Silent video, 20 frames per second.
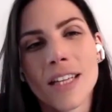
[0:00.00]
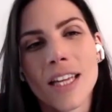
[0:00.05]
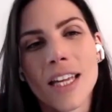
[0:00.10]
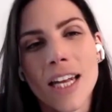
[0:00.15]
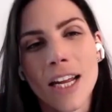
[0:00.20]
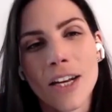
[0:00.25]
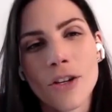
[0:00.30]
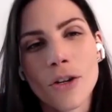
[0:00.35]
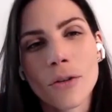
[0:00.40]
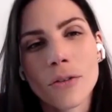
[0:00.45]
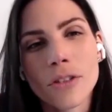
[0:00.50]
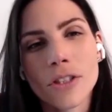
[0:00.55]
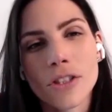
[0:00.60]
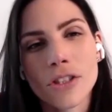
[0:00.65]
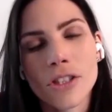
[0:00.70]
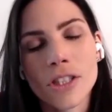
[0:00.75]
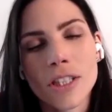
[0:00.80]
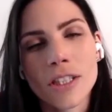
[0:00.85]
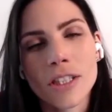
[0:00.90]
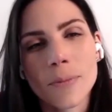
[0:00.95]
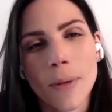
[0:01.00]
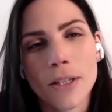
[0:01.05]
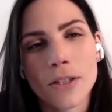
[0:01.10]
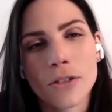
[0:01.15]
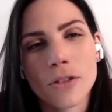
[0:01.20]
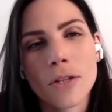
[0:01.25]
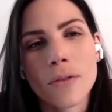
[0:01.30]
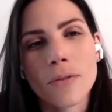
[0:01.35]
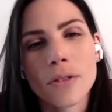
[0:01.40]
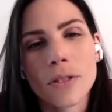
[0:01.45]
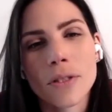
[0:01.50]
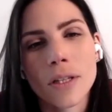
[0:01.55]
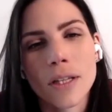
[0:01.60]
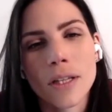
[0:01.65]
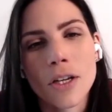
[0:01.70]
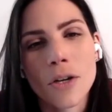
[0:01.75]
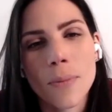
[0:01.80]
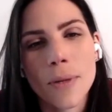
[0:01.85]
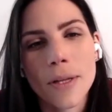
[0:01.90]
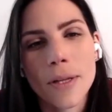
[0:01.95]
And I know this year especially was a
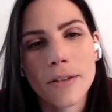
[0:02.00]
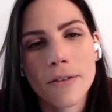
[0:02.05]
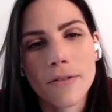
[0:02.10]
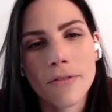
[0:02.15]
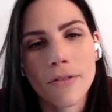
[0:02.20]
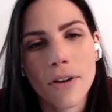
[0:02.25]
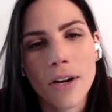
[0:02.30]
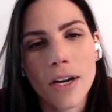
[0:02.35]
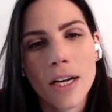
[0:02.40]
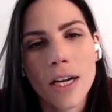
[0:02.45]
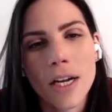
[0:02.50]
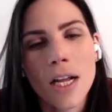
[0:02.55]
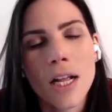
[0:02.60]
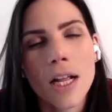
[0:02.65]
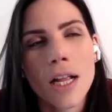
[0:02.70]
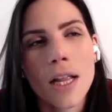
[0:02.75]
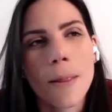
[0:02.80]
little bit different